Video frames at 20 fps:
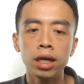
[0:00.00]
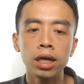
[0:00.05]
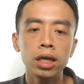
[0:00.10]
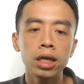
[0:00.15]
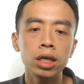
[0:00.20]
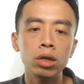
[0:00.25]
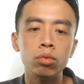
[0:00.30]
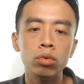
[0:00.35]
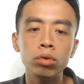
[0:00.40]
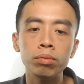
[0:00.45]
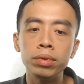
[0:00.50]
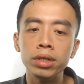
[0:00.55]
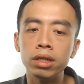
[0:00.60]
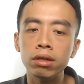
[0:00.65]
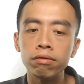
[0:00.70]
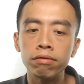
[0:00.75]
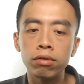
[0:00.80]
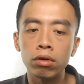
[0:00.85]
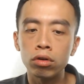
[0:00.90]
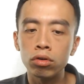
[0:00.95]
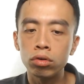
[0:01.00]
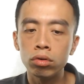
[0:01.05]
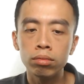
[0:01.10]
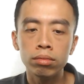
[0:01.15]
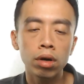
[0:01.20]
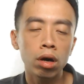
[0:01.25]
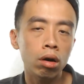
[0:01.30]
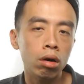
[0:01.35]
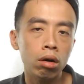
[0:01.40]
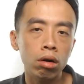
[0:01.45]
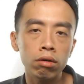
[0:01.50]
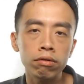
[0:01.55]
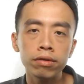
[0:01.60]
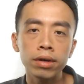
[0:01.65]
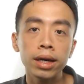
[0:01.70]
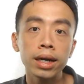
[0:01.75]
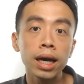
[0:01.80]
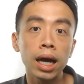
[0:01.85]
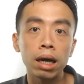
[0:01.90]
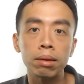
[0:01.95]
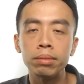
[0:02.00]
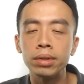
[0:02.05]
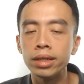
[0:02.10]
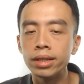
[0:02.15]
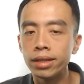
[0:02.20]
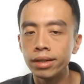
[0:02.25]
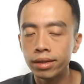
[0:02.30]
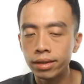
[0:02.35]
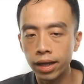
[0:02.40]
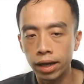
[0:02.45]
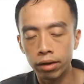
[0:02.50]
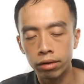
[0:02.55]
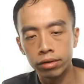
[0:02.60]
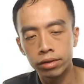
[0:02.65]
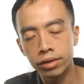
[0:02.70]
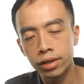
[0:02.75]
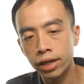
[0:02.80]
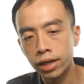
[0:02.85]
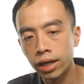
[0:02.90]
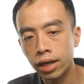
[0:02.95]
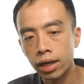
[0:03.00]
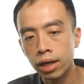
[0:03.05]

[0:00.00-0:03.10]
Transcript: It will be the volume of carbon dioxide.